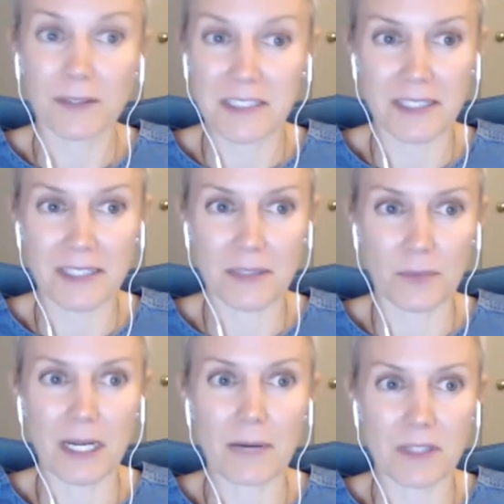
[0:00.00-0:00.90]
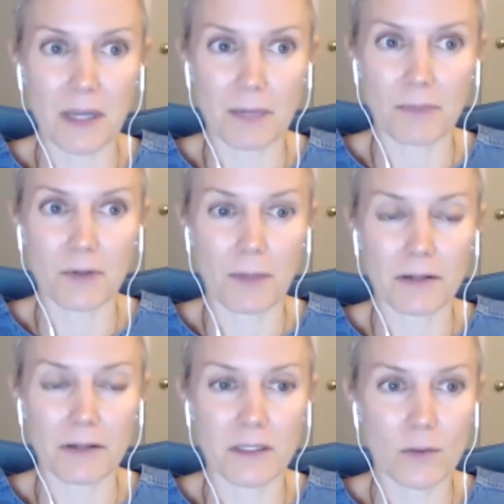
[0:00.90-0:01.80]
or at least they didn't when I was coming up through
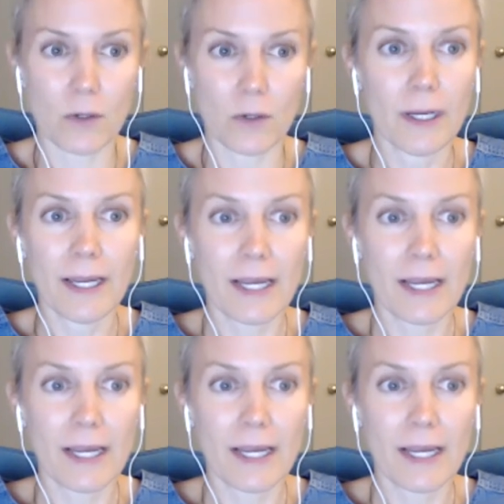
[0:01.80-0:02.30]
policy school.